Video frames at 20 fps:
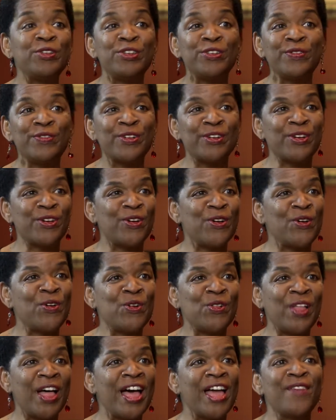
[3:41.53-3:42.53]
you for your
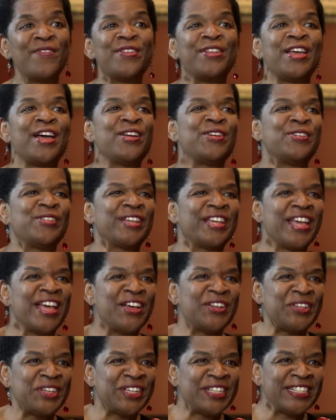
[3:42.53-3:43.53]
whole life and now you're the
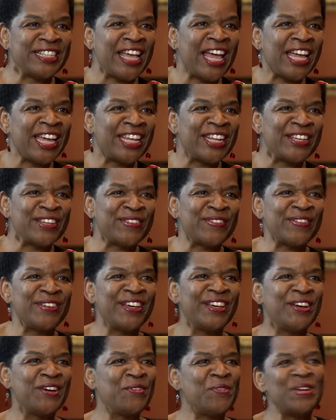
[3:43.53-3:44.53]
county executive.
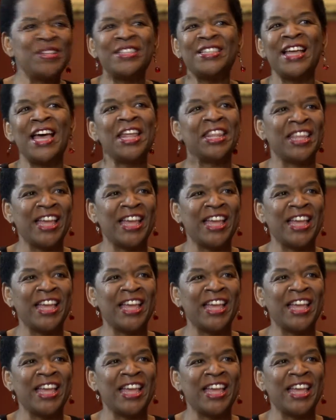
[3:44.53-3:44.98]
What's that